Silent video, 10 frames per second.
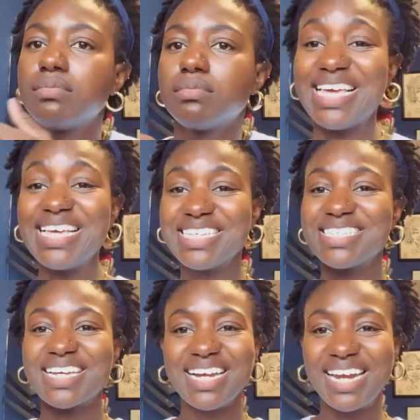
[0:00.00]
It's easy
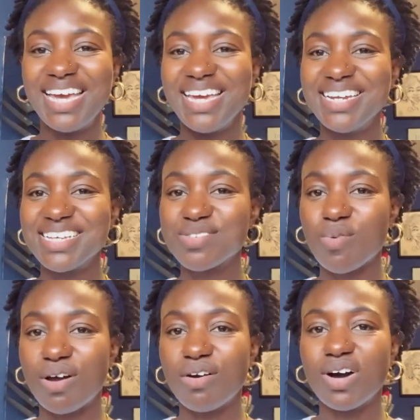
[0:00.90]
to clean as
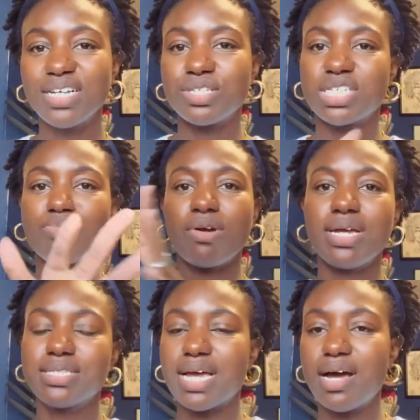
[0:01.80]
well. I just spray
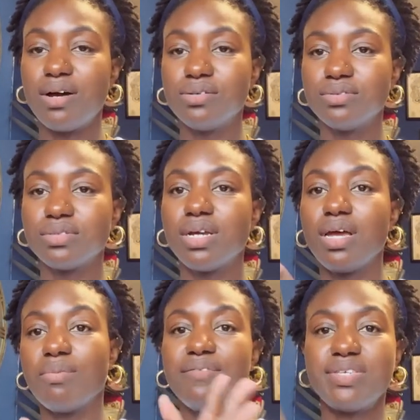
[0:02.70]
it down
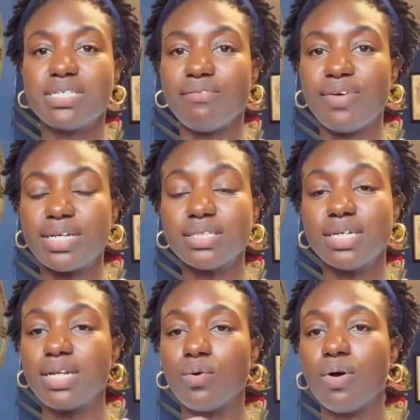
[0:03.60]
with
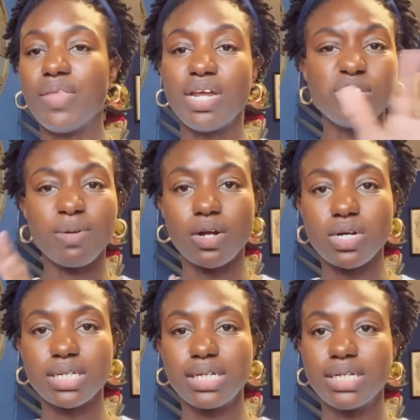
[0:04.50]
disinfectant, and then I use my
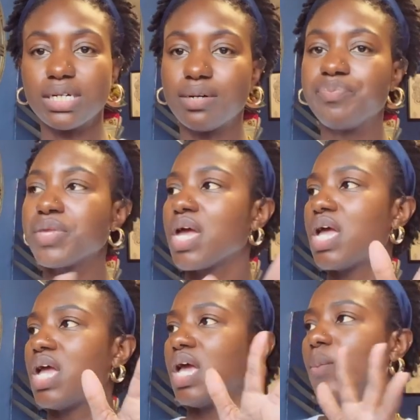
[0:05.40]
glass cleaner
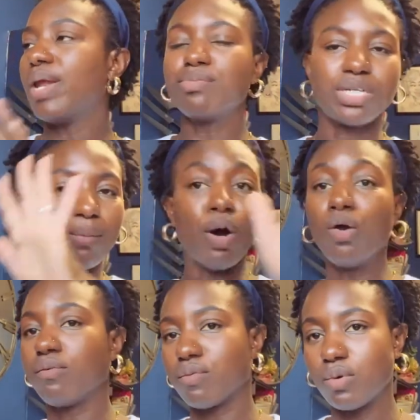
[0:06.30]
when I'm doing my
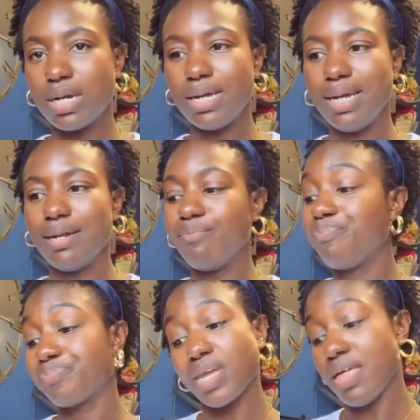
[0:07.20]
overall clean,
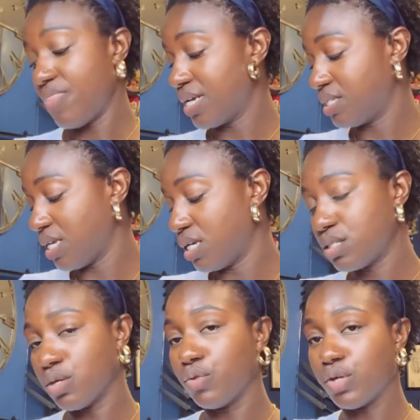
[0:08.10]
and that's it.
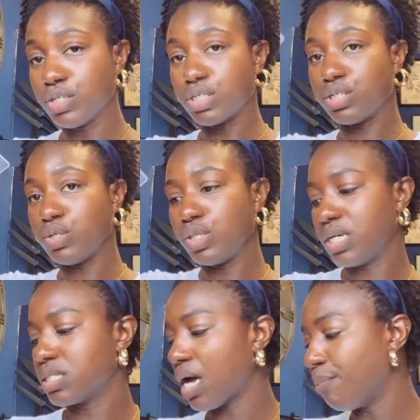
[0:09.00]
So those are the two
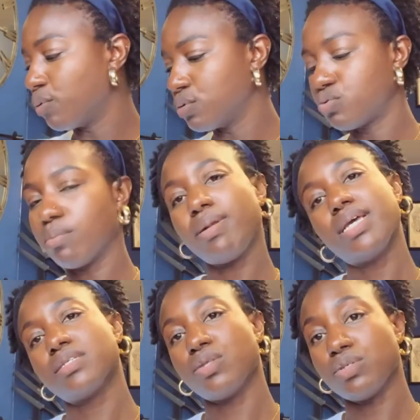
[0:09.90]
things that I bought to
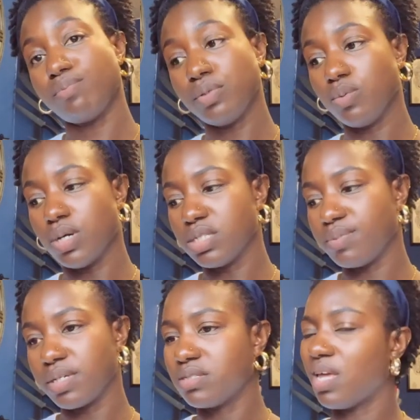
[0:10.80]
replace those blue ones,
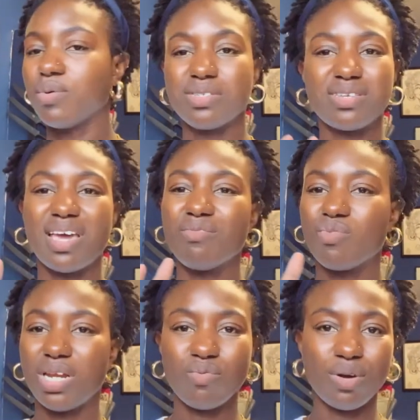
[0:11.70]
because they were just getting
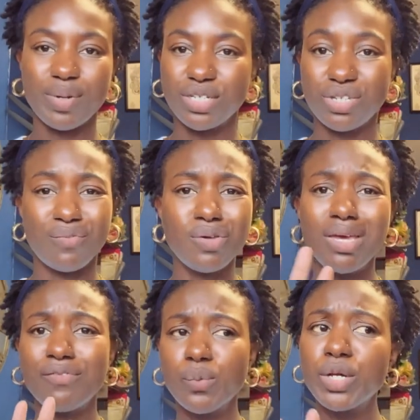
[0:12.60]
really rubbish. If
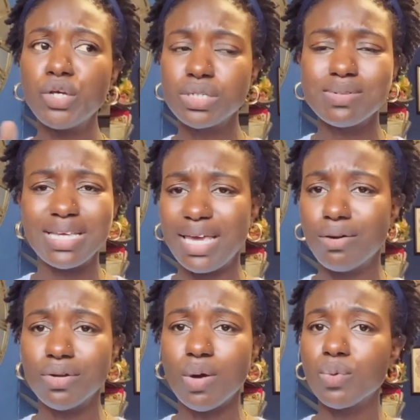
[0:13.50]
you want to use them to eat
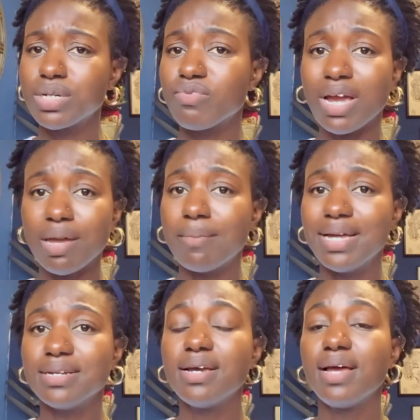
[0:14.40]
on, I wouldn't
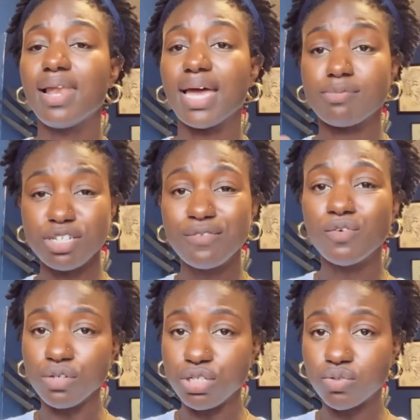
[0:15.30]
recommend, like, especially if you've
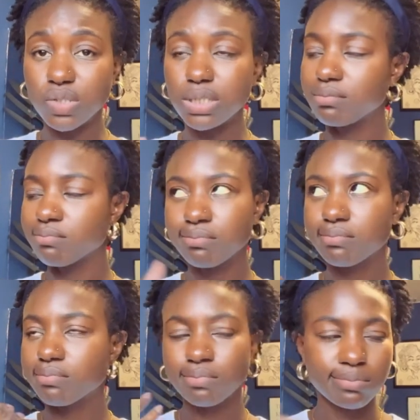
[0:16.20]
got children.
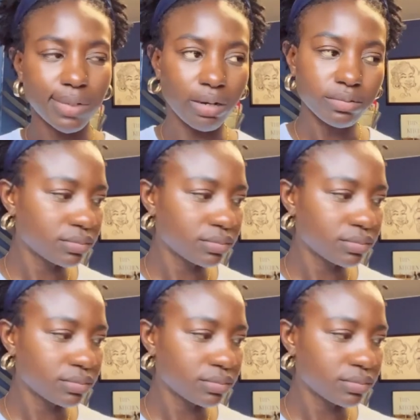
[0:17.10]
No.